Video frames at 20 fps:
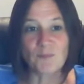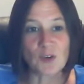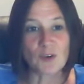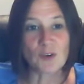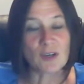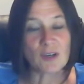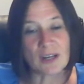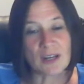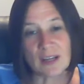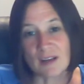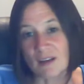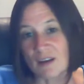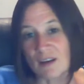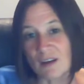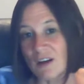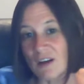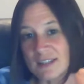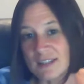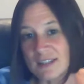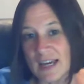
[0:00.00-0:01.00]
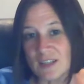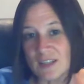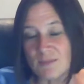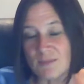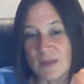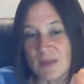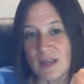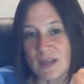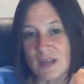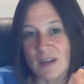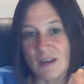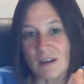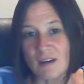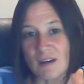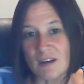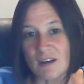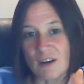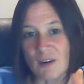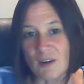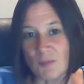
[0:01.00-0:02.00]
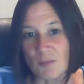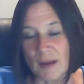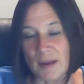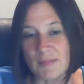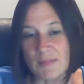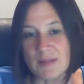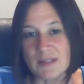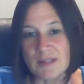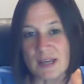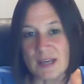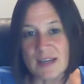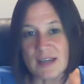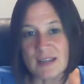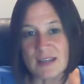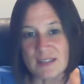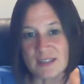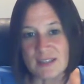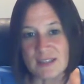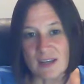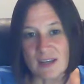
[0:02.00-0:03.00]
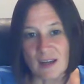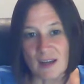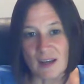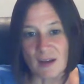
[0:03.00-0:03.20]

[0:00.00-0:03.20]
you can contact me on our website.